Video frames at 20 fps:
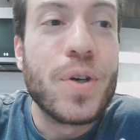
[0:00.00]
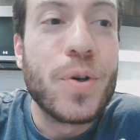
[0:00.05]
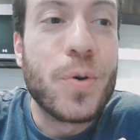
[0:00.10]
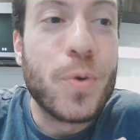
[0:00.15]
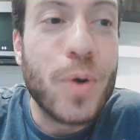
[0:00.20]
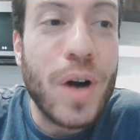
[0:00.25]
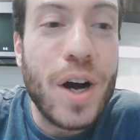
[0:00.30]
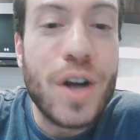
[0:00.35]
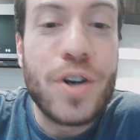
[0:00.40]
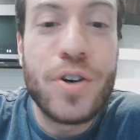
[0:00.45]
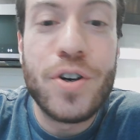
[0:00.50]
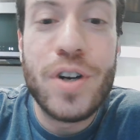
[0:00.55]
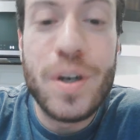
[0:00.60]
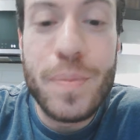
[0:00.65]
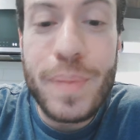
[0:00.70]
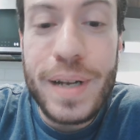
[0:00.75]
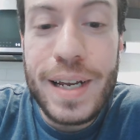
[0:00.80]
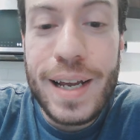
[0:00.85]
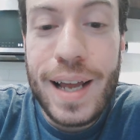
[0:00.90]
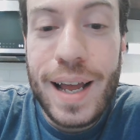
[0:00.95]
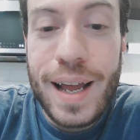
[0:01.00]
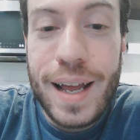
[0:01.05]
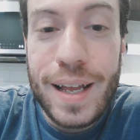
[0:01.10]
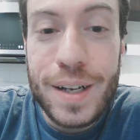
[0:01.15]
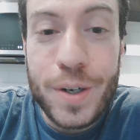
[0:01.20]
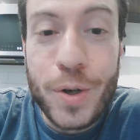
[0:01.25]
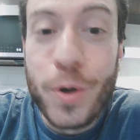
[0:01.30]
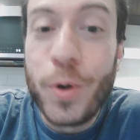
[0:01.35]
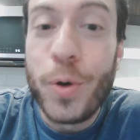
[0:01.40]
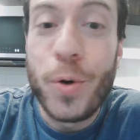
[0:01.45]
Grodner and
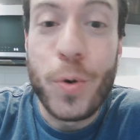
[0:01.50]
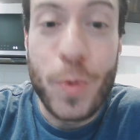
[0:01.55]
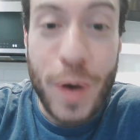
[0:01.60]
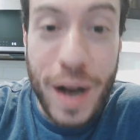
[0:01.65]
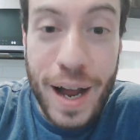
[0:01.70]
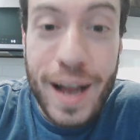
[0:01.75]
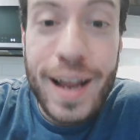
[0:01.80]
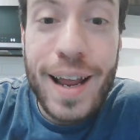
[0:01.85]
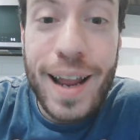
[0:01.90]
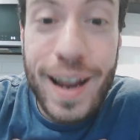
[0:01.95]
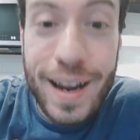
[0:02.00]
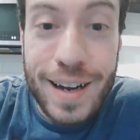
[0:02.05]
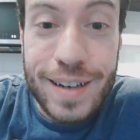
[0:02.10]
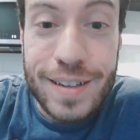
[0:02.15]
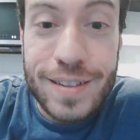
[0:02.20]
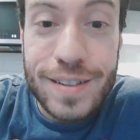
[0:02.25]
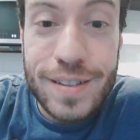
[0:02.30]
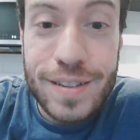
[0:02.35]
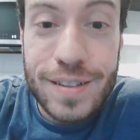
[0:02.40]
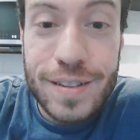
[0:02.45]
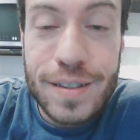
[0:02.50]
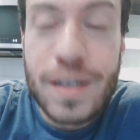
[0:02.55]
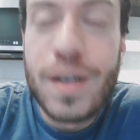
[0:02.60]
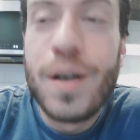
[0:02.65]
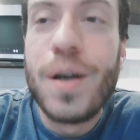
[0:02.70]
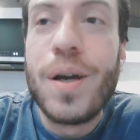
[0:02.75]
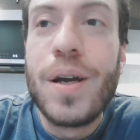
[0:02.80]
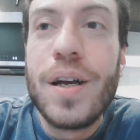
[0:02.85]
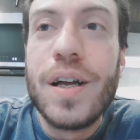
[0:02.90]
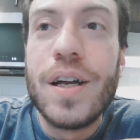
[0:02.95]
Meehan, who I hate,
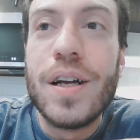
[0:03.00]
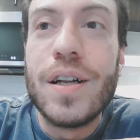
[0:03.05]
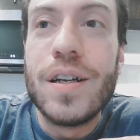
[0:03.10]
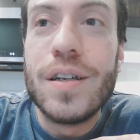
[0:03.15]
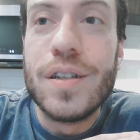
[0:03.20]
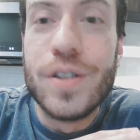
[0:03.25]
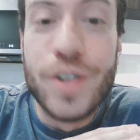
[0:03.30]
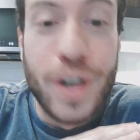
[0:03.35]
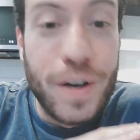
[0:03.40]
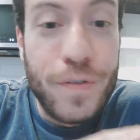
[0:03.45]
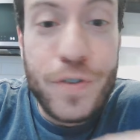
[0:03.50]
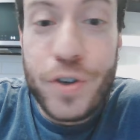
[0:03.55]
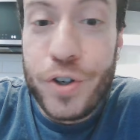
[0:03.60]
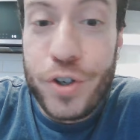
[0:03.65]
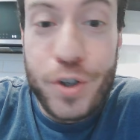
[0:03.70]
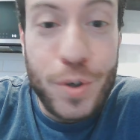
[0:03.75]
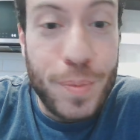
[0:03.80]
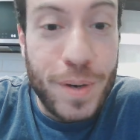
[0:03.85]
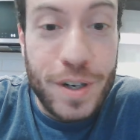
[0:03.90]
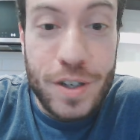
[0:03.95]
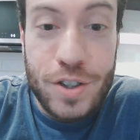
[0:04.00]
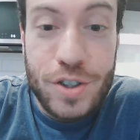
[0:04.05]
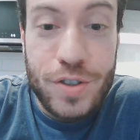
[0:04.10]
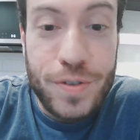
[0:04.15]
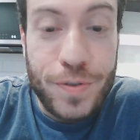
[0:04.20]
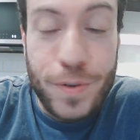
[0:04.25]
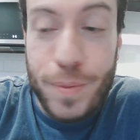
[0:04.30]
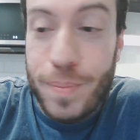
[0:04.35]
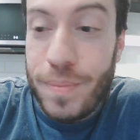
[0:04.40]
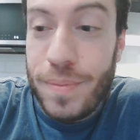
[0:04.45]
loved her too much
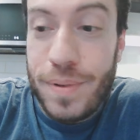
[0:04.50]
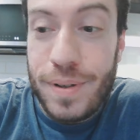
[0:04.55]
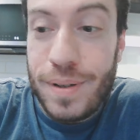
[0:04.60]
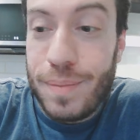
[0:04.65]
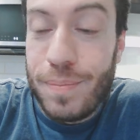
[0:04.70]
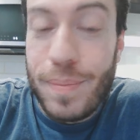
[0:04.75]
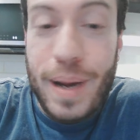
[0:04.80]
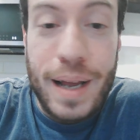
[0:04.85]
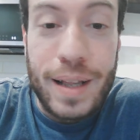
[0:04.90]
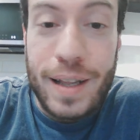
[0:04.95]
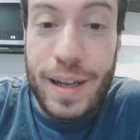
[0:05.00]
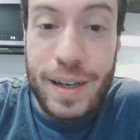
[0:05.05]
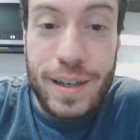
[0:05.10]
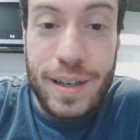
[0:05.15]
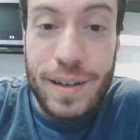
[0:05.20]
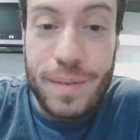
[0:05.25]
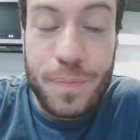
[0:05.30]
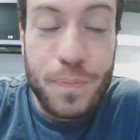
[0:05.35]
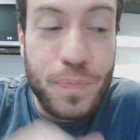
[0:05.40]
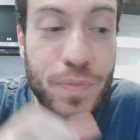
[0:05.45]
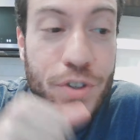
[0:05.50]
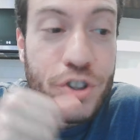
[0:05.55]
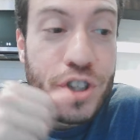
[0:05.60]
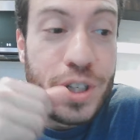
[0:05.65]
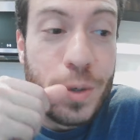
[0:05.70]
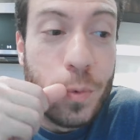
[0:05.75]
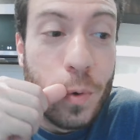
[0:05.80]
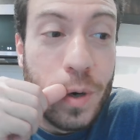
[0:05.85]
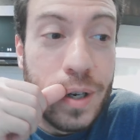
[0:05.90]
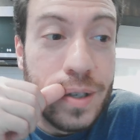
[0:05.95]
for my liking.
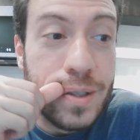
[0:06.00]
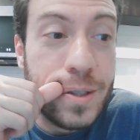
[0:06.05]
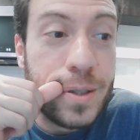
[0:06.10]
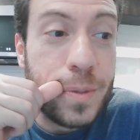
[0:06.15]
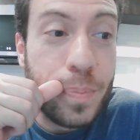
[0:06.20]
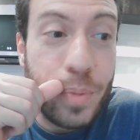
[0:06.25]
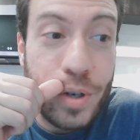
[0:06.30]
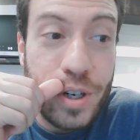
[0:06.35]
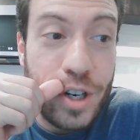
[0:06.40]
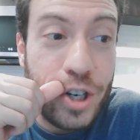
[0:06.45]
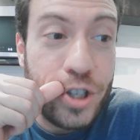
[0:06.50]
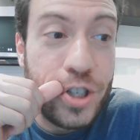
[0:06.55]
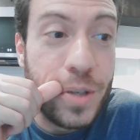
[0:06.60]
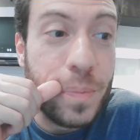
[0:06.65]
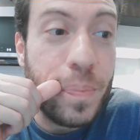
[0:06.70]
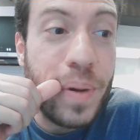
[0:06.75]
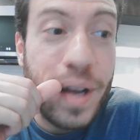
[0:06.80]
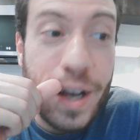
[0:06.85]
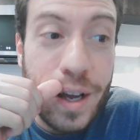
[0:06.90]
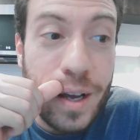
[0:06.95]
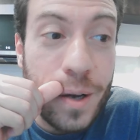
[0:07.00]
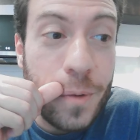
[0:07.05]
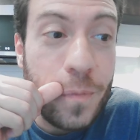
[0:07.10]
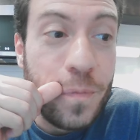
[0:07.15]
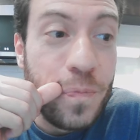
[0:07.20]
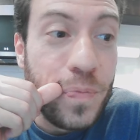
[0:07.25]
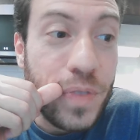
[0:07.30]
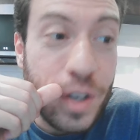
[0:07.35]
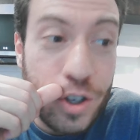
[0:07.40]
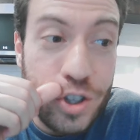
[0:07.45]
She was production
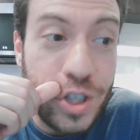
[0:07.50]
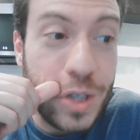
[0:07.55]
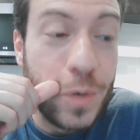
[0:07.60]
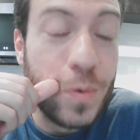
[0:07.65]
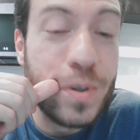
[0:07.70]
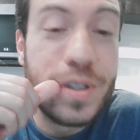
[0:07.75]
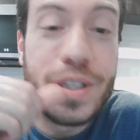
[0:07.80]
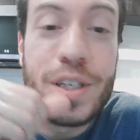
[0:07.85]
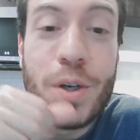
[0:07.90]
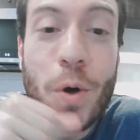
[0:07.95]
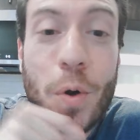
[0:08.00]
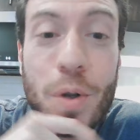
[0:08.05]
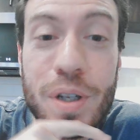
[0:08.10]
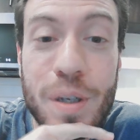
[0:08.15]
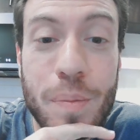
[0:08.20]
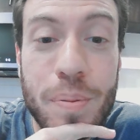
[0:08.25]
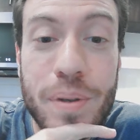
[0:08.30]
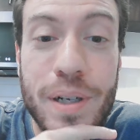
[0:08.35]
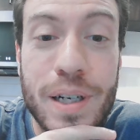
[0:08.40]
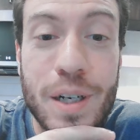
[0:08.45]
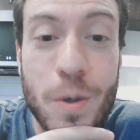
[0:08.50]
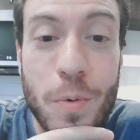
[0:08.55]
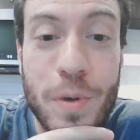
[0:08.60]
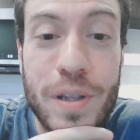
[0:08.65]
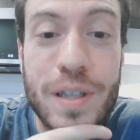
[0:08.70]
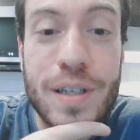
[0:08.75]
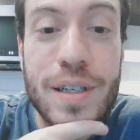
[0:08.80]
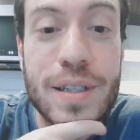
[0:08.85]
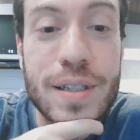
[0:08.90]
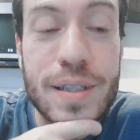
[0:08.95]
pet. She was the only player
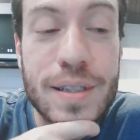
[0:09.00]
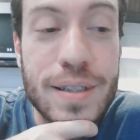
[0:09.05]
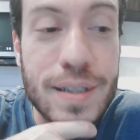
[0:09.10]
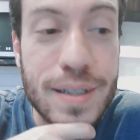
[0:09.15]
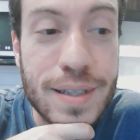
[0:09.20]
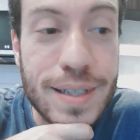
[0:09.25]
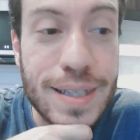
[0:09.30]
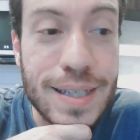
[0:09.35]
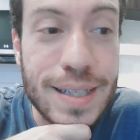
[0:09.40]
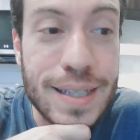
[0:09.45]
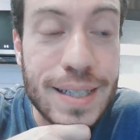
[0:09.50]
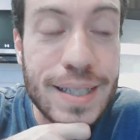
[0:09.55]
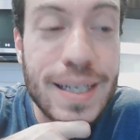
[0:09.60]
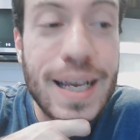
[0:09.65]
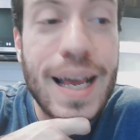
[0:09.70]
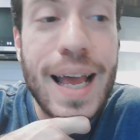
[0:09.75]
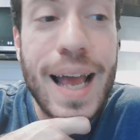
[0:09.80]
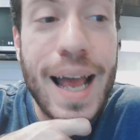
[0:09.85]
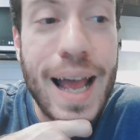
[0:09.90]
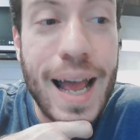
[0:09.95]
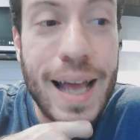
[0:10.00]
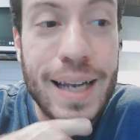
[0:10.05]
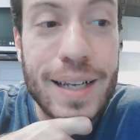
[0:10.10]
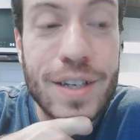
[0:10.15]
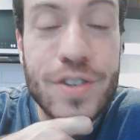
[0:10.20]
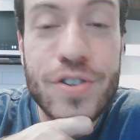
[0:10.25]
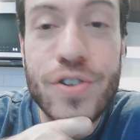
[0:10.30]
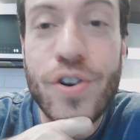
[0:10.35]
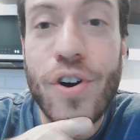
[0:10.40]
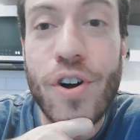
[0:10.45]
with a consistent
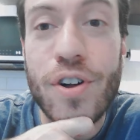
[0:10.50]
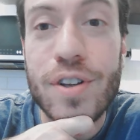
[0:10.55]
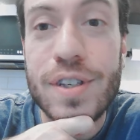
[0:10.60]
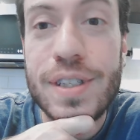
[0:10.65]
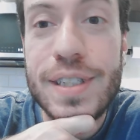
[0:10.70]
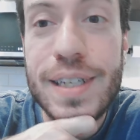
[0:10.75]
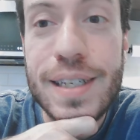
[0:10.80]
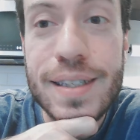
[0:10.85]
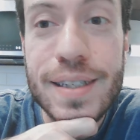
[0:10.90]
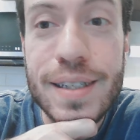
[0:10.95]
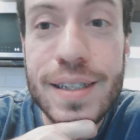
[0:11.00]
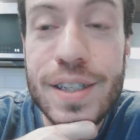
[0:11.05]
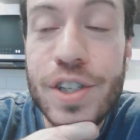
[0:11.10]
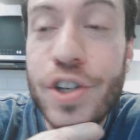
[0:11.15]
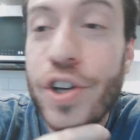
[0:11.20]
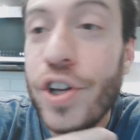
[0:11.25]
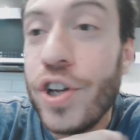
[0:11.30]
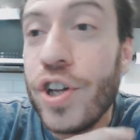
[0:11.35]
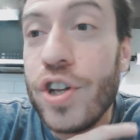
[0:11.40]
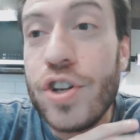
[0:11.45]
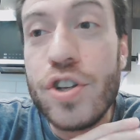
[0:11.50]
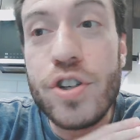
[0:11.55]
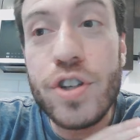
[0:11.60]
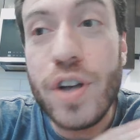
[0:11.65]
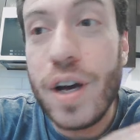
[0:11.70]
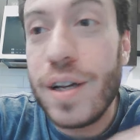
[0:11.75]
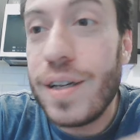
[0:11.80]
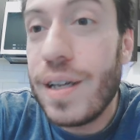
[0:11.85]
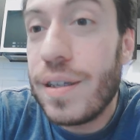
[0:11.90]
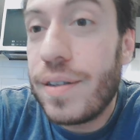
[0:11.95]
edit all season.
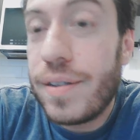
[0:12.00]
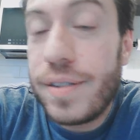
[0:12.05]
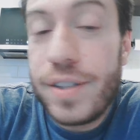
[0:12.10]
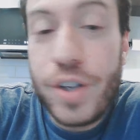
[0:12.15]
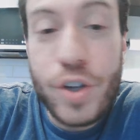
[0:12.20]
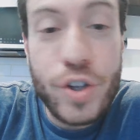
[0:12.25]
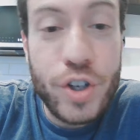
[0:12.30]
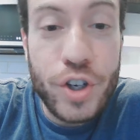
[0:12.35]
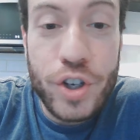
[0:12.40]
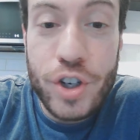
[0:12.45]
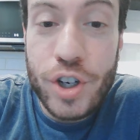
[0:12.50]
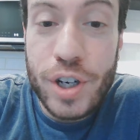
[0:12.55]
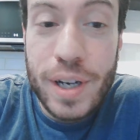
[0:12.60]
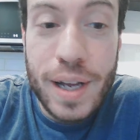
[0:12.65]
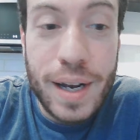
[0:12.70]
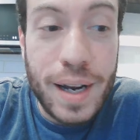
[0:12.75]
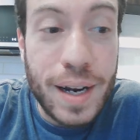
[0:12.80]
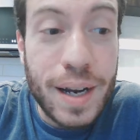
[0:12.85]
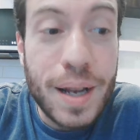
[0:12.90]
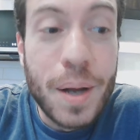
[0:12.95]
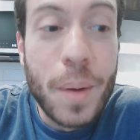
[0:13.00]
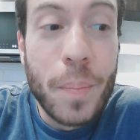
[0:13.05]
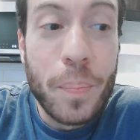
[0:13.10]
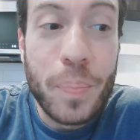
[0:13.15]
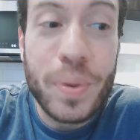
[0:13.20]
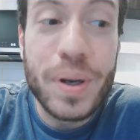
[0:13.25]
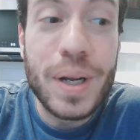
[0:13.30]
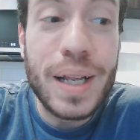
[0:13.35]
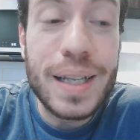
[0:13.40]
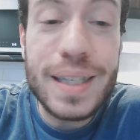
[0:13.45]
Not necessarily a good edit,
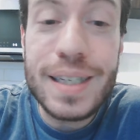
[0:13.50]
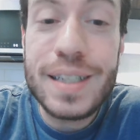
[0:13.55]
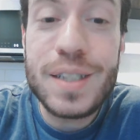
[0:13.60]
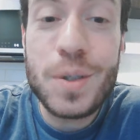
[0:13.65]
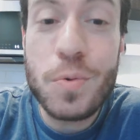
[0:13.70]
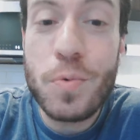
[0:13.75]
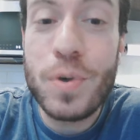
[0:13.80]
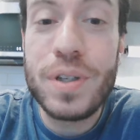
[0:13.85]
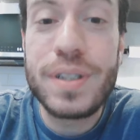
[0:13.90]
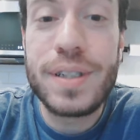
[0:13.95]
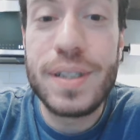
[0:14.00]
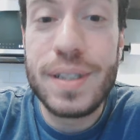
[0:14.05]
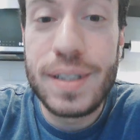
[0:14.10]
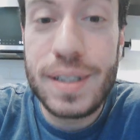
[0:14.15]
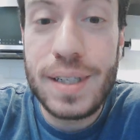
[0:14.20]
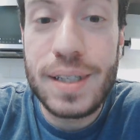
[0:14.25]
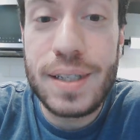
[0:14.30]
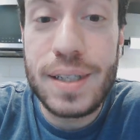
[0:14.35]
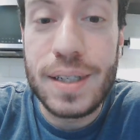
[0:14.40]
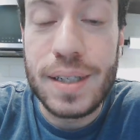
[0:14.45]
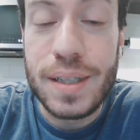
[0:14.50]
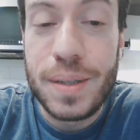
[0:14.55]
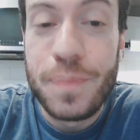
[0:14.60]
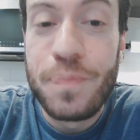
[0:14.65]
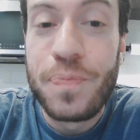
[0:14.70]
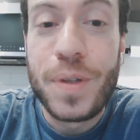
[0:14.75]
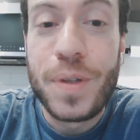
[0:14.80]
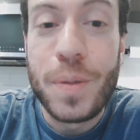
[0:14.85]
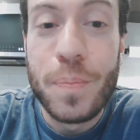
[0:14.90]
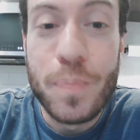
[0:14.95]
but at least it was consistent.
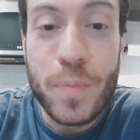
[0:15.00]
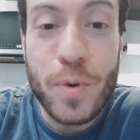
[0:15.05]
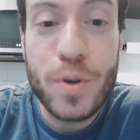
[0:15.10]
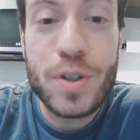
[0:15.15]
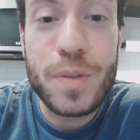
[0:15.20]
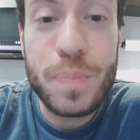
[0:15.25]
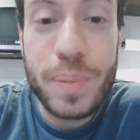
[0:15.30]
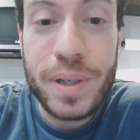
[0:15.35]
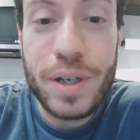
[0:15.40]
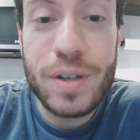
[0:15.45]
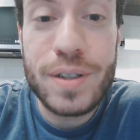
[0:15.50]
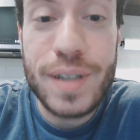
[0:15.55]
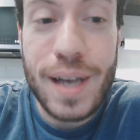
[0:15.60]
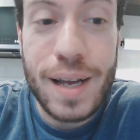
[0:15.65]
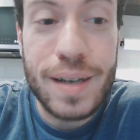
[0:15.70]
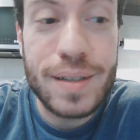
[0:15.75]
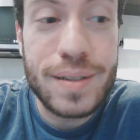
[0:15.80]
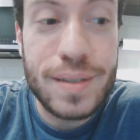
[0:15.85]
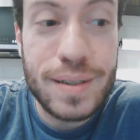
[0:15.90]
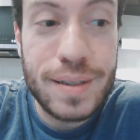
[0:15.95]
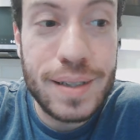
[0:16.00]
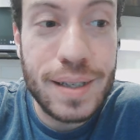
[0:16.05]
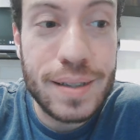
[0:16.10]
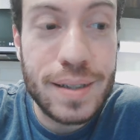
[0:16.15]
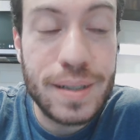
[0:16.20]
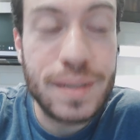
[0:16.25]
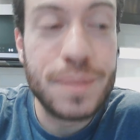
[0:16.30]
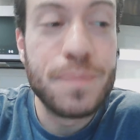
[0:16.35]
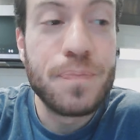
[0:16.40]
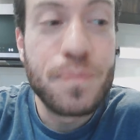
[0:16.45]
Most players' edits this
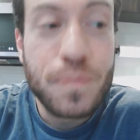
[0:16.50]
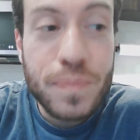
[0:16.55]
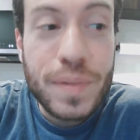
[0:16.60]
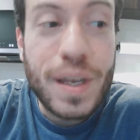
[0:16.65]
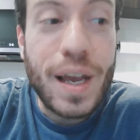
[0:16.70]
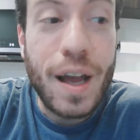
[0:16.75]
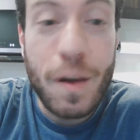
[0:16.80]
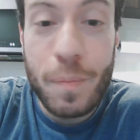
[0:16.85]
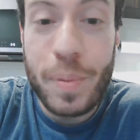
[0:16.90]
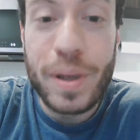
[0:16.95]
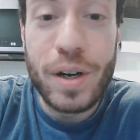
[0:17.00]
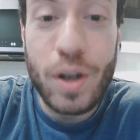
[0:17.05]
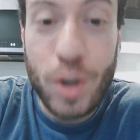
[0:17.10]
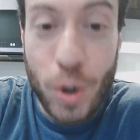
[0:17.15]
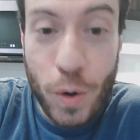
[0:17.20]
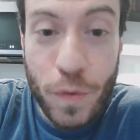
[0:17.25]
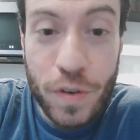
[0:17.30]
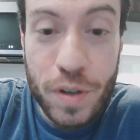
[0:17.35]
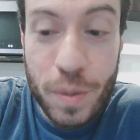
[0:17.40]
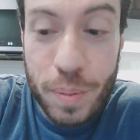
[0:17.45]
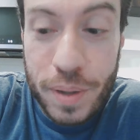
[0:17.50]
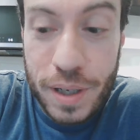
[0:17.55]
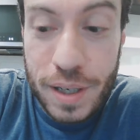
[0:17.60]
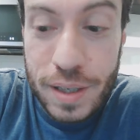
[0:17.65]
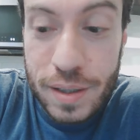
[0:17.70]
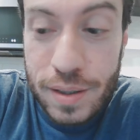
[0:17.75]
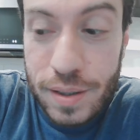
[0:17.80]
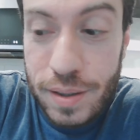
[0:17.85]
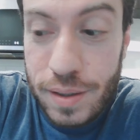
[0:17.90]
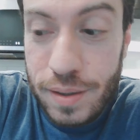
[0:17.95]
season have been all over the
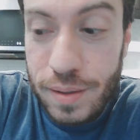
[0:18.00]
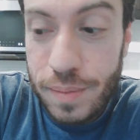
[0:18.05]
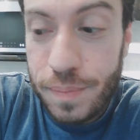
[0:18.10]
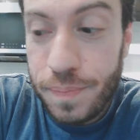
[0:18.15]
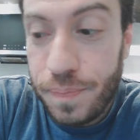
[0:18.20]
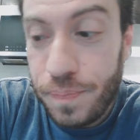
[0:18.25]
place.